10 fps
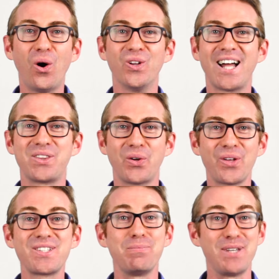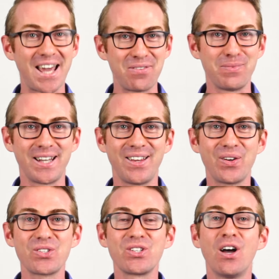Hola a todos y
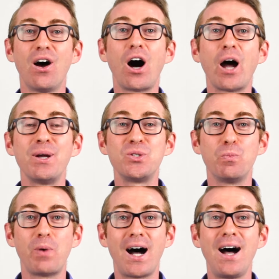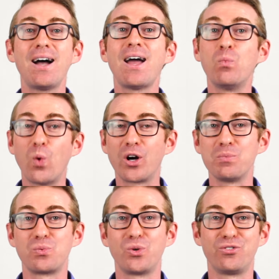bienvenidos. I'm Andrew Barr and
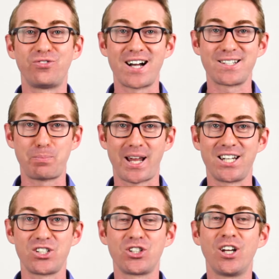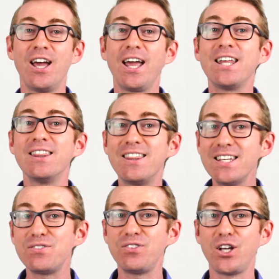welcome to Real Fast Spanish. In
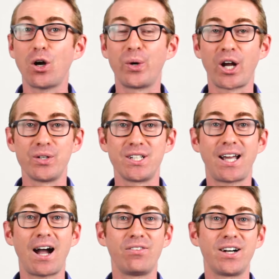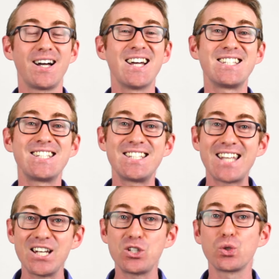this video, we're going to cover
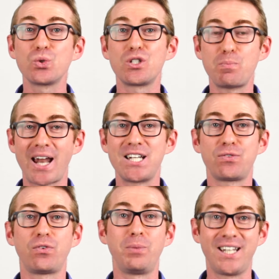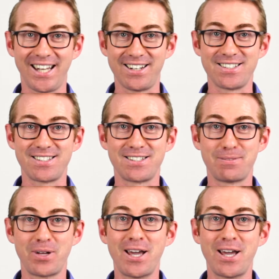essential Spanish for beginners.